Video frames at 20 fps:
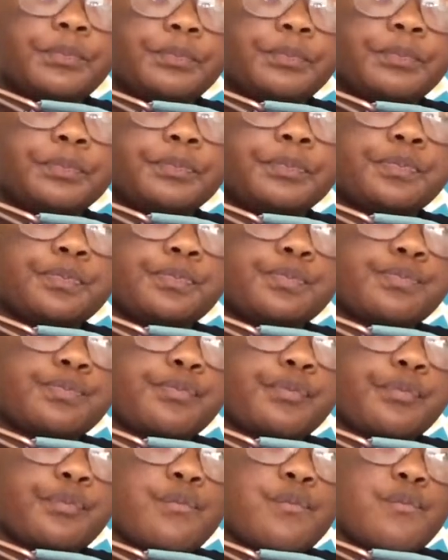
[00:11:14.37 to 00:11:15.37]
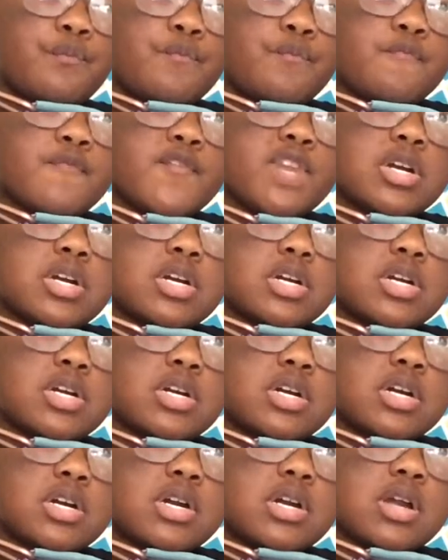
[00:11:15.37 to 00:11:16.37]

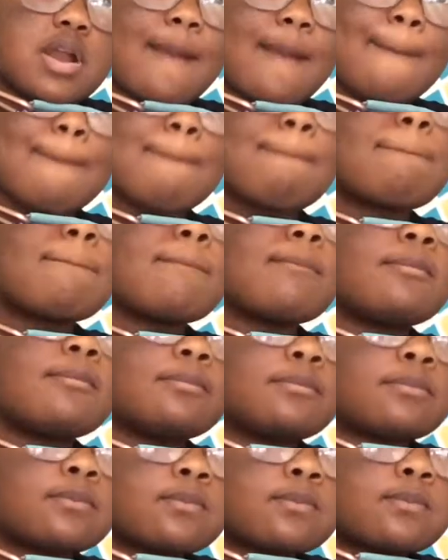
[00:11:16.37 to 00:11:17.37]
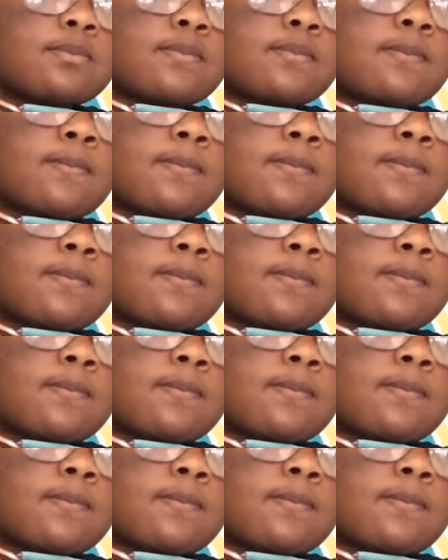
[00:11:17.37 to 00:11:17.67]
(no one is talking)